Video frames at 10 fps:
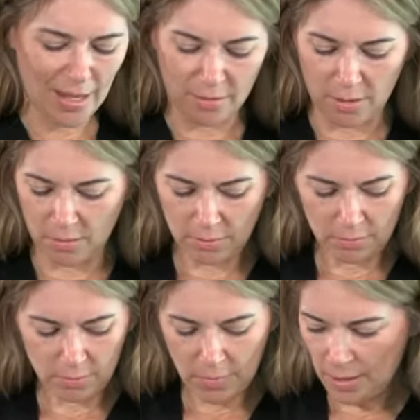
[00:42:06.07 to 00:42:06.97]
I don't know,
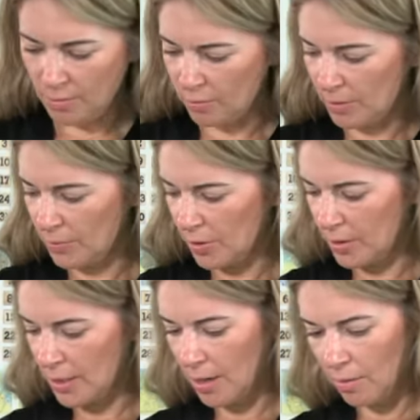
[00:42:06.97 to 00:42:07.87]
I don't know what I'm trying
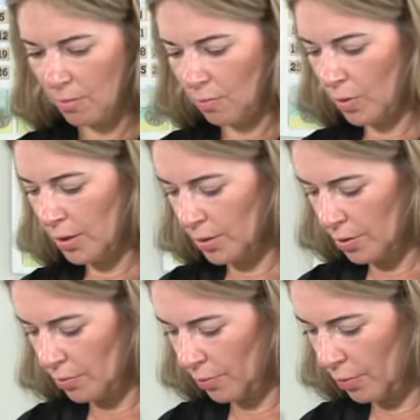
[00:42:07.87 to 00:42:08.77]
to say. well,
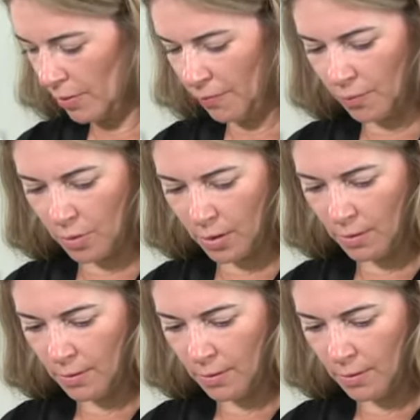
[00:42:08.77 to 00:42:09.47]
most two, of these three, things four. you just